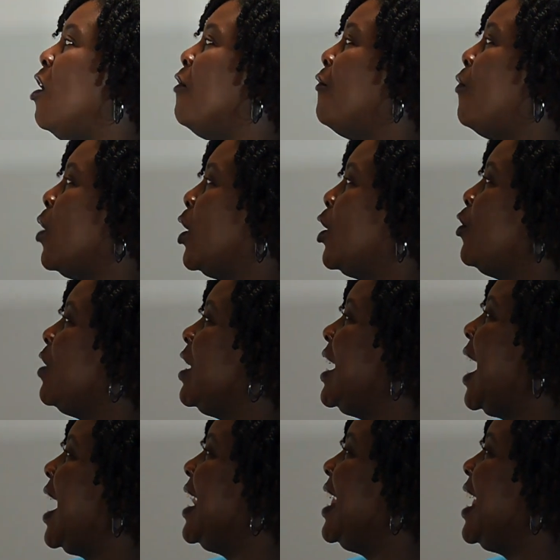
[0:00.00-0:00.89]
for
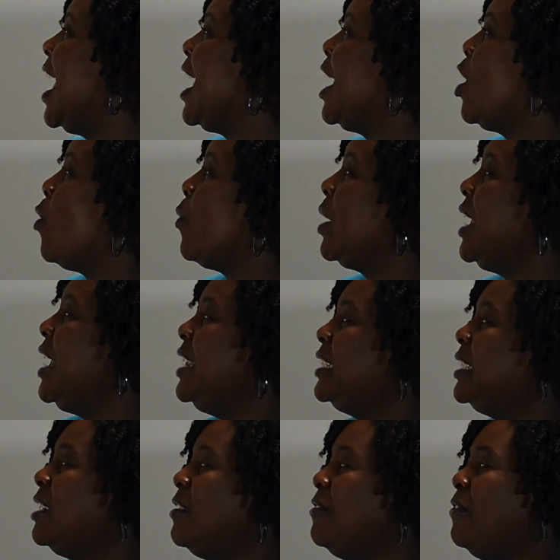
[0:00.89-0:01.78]
creating a
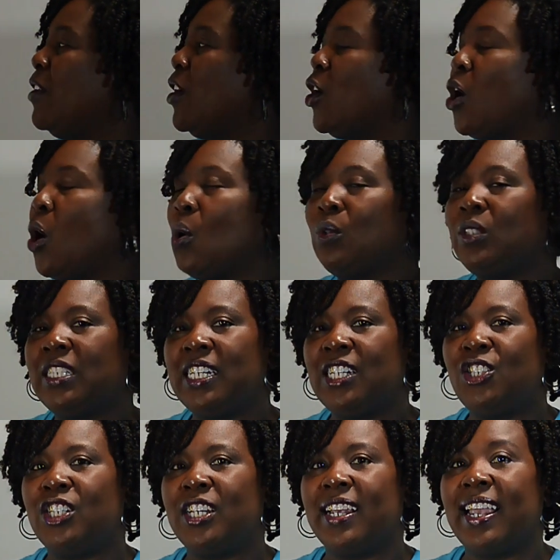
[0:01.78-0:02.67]
cohesive
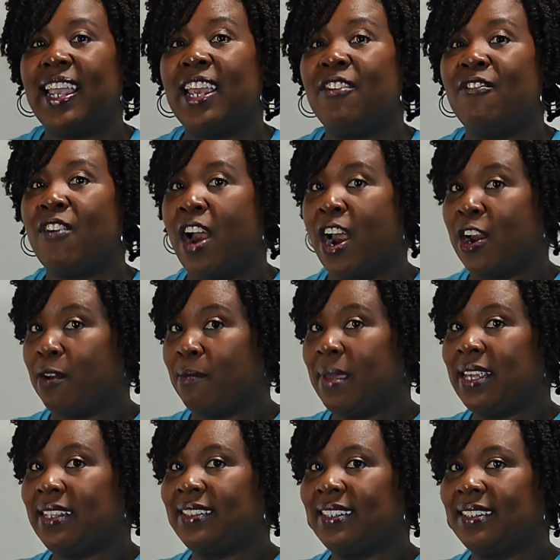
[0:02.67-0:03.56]
co-teaching
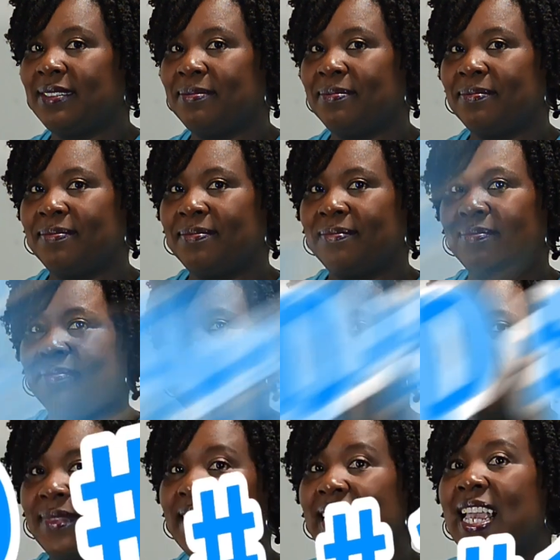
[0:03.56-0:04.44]
environment.
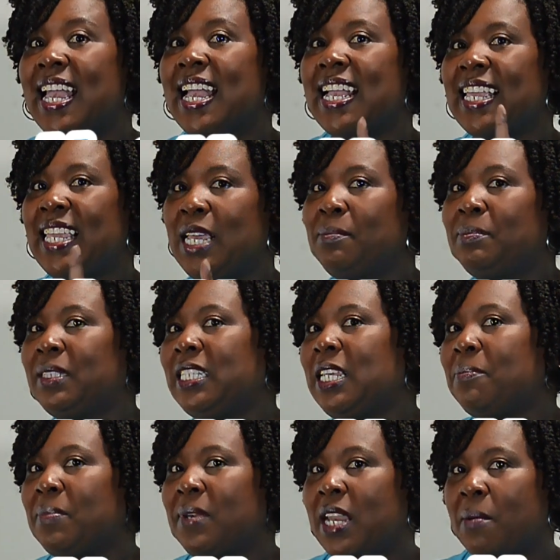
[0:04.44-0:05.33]
KIP
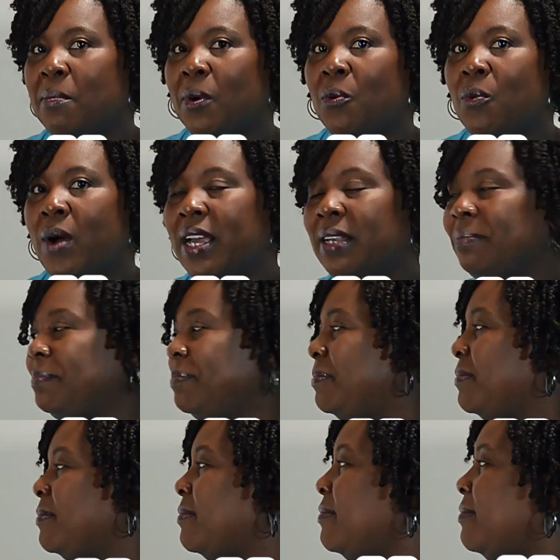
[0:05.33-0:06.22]
tip number
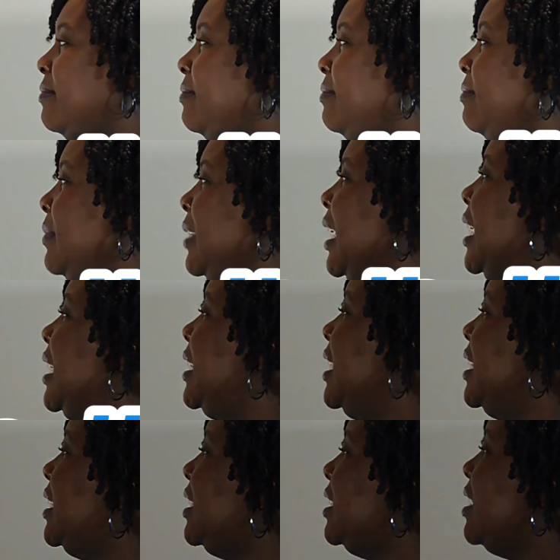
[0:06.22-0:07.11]
1,
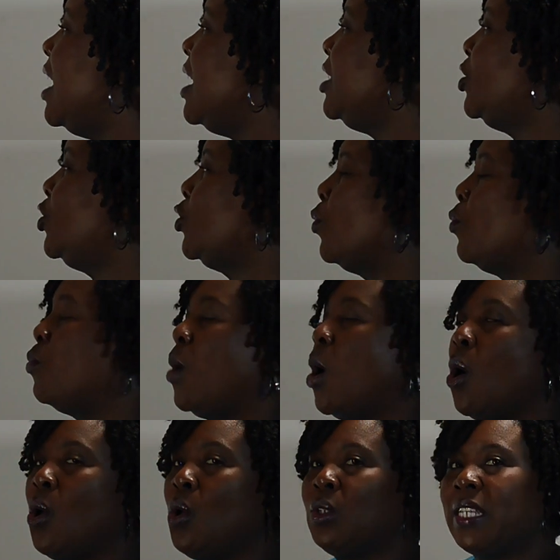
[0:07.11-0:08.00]
discuss
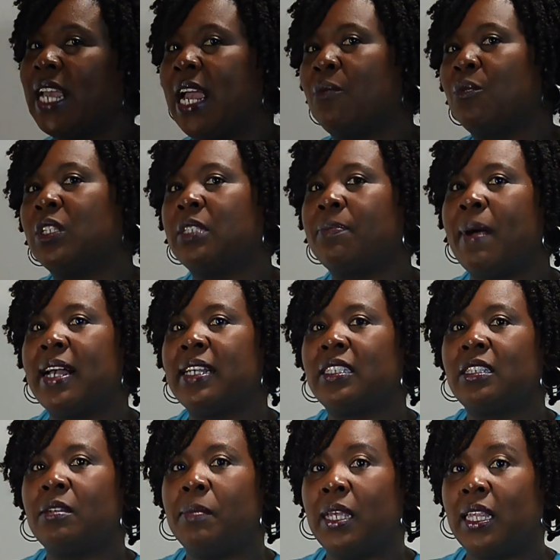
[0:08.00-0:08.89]
roles and
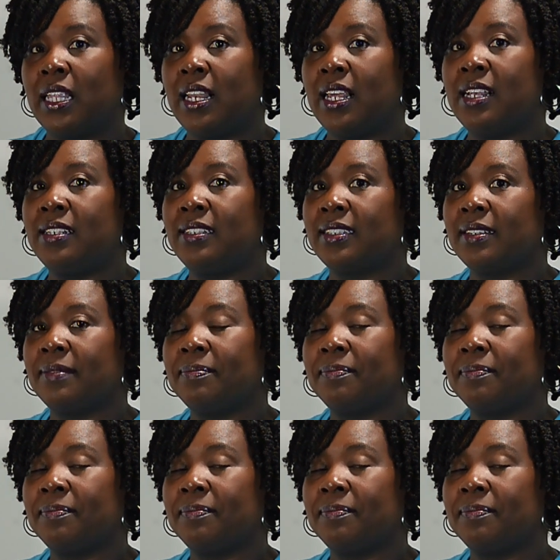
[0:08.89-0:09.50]
responsibilities.